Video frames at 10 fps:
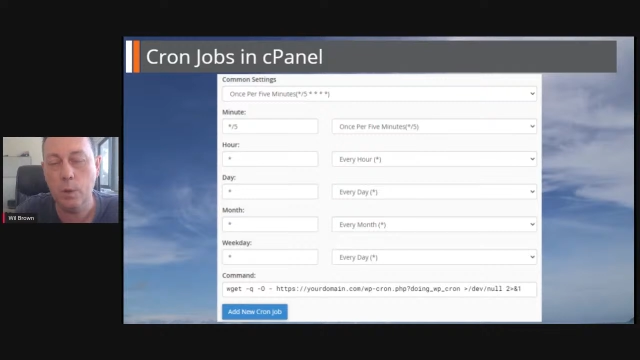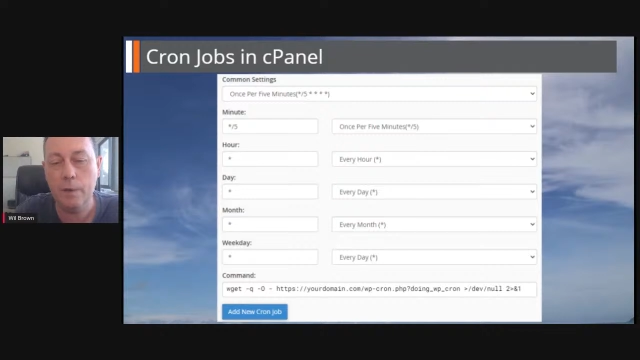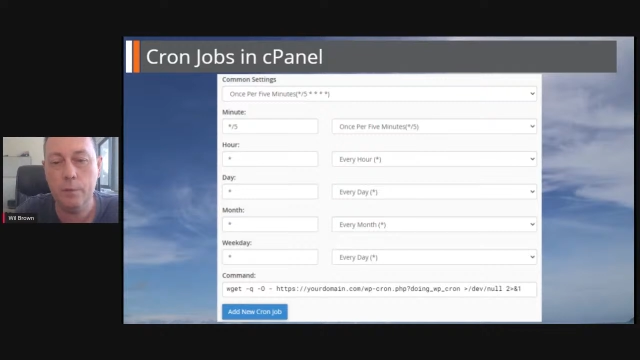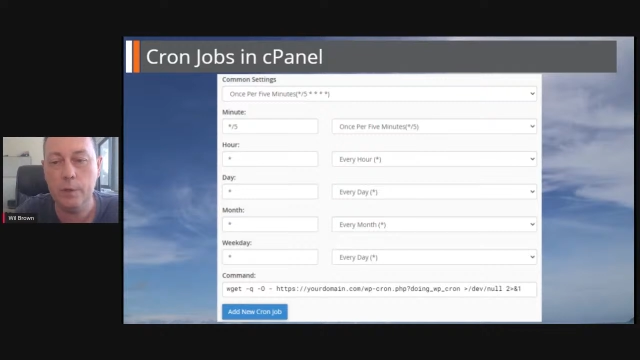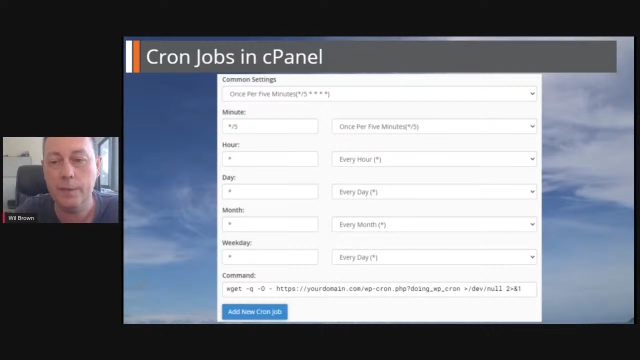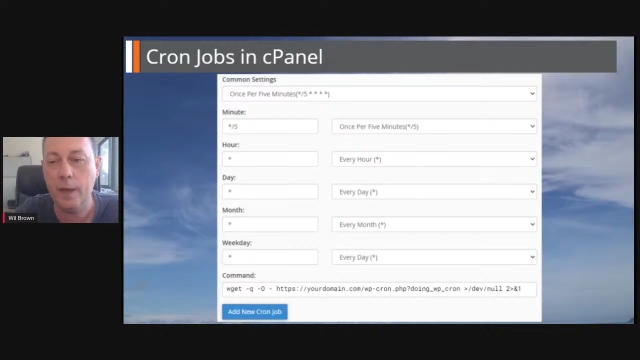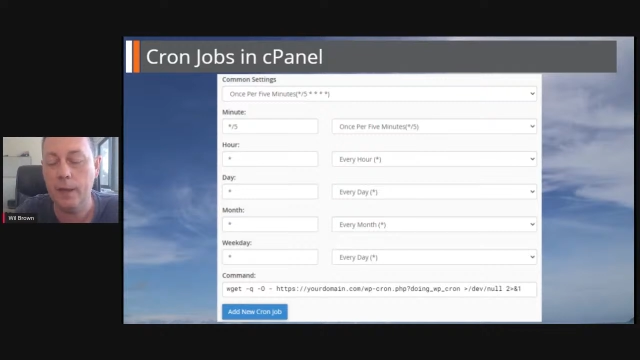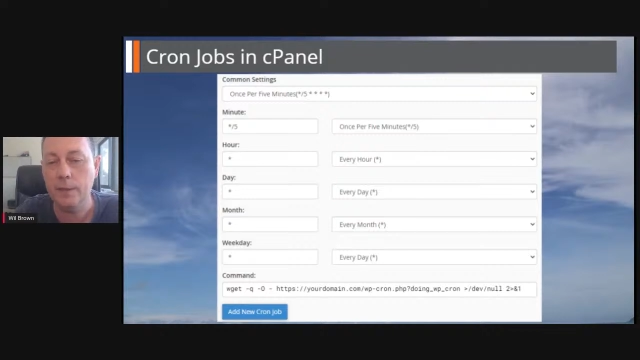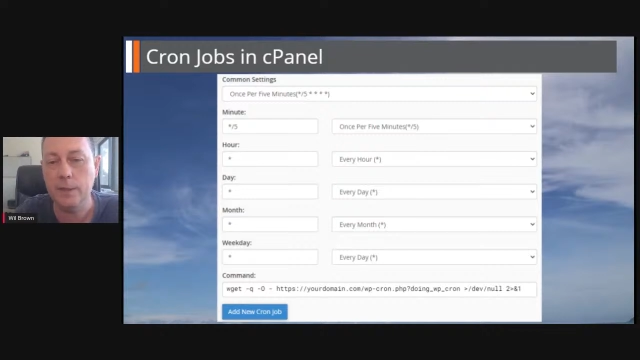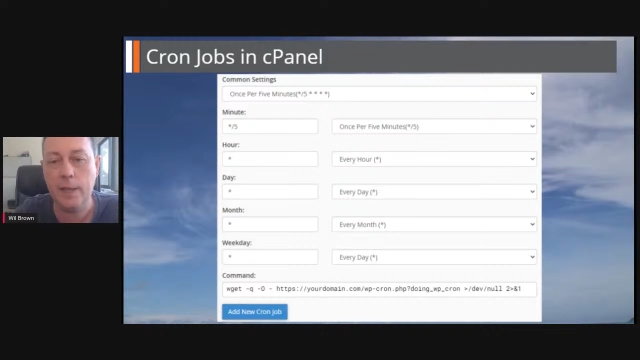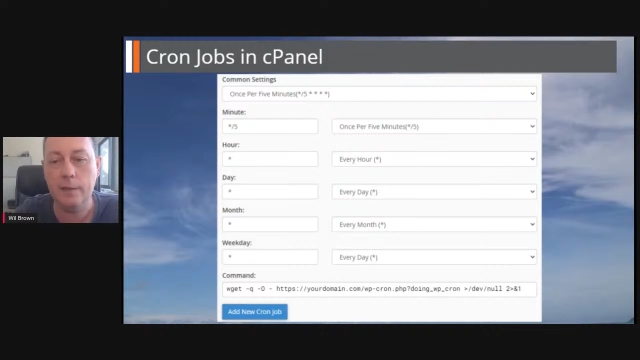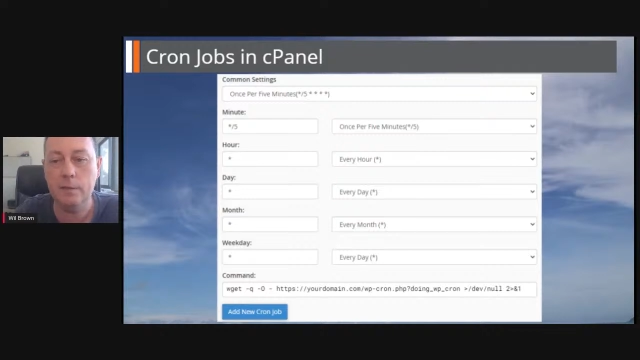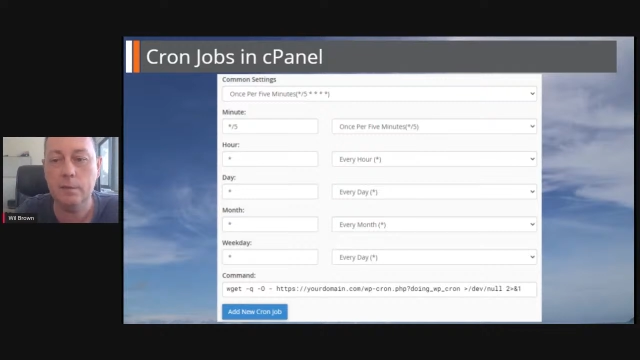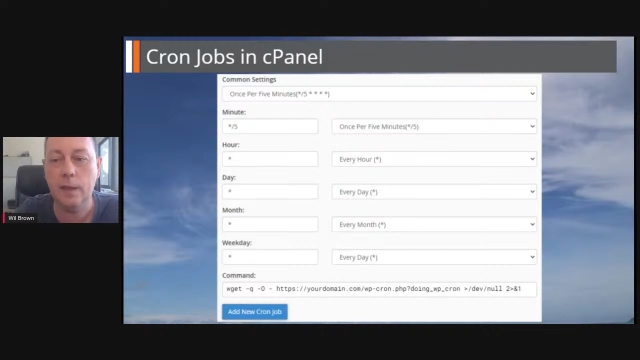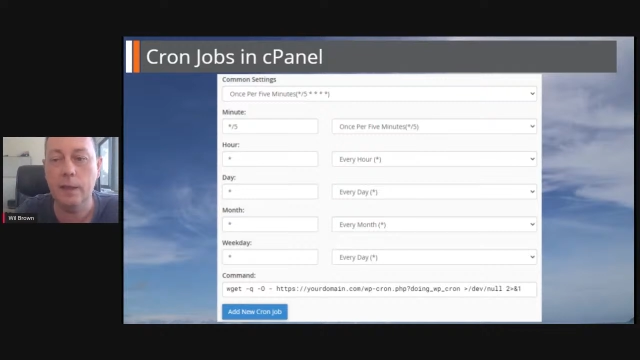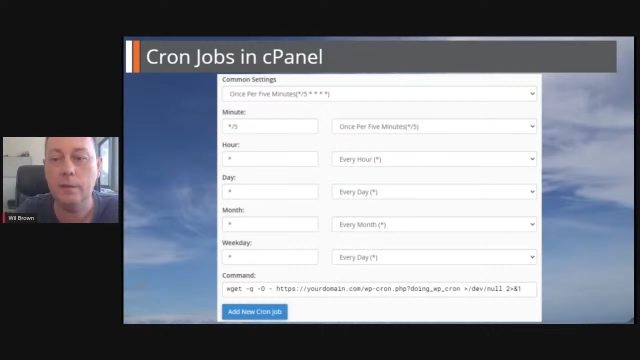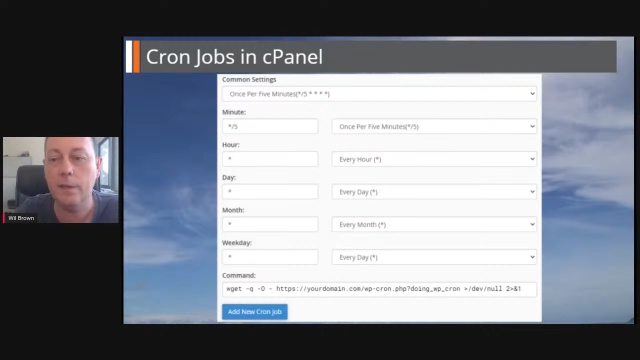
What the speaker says: and we'll have a look at that in the next slide.